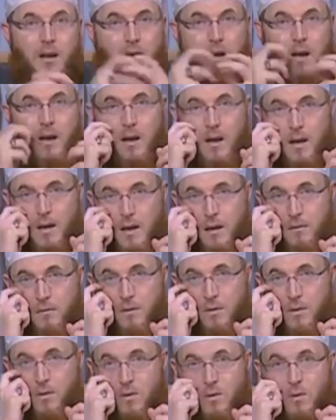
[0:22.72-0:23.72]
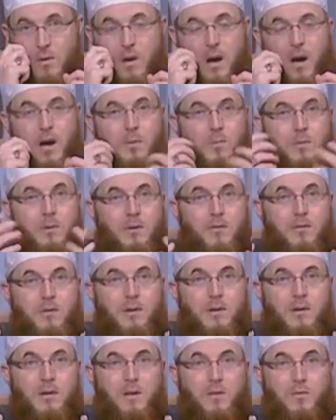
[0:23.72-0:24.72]
Uh, even though I
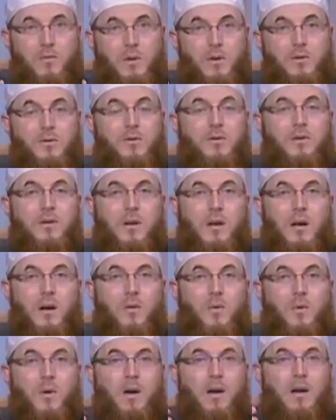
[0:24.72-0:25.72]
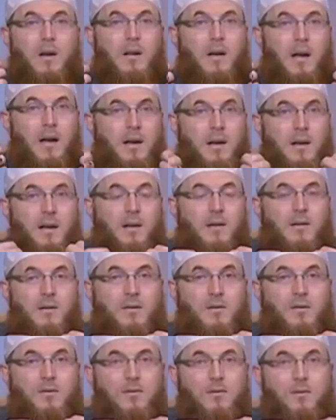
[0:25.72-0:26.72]
prefer that one should not wear a
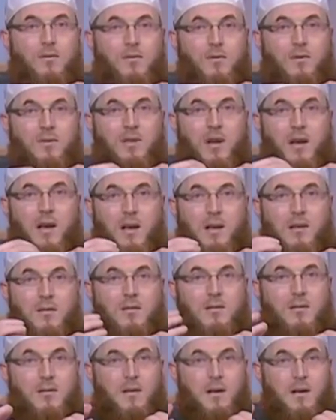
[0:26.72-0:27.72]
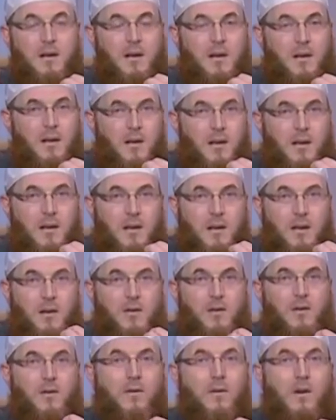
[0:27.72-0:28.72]
necklace which has uh, any
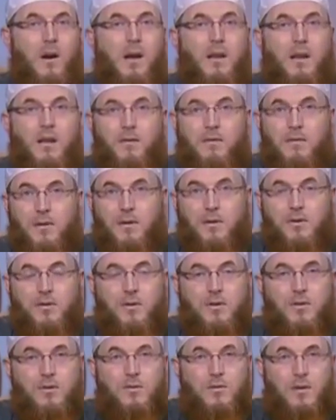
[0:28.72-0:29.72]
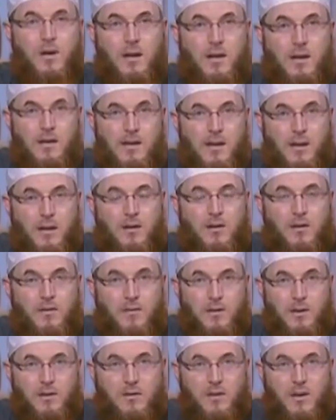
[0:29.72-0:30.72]
Quranic verses or anything
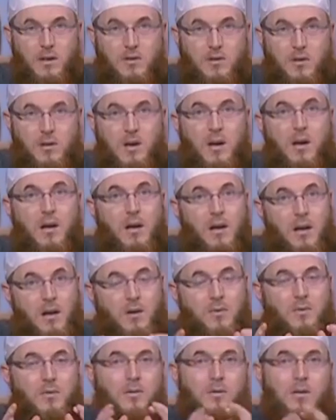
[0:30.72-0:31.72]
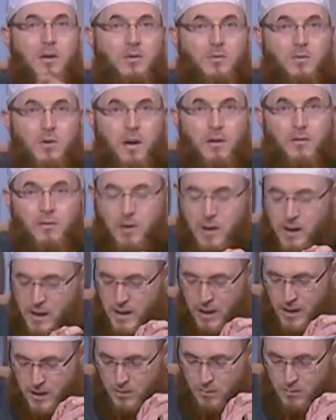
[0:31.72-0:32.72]
of this nature in order to avoid
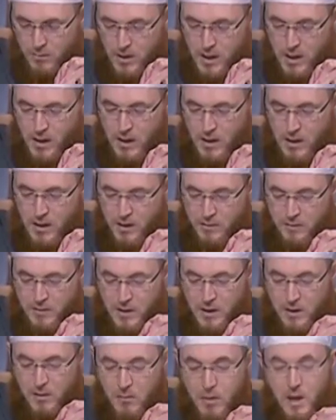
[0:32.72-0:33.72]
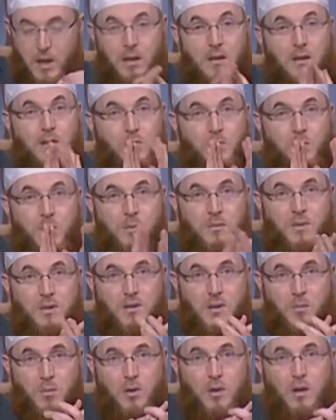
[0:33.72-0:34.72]
that. Barakallah fik. But it is
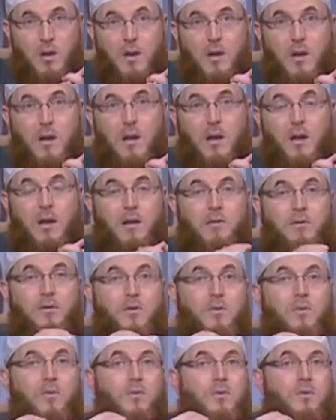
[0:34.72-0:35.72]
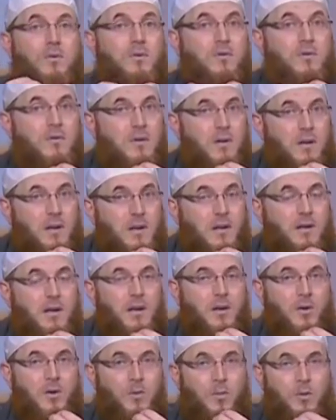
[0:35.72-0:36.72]
permissible if you conceal it
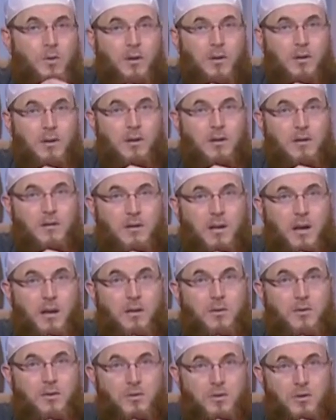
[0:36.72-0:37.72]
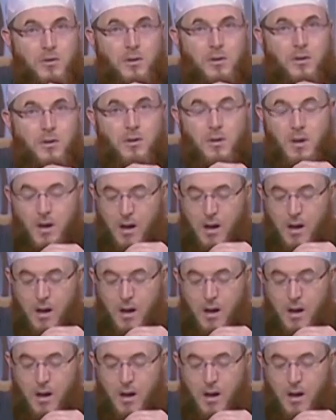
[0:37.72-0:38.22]
and you put it inside your shirt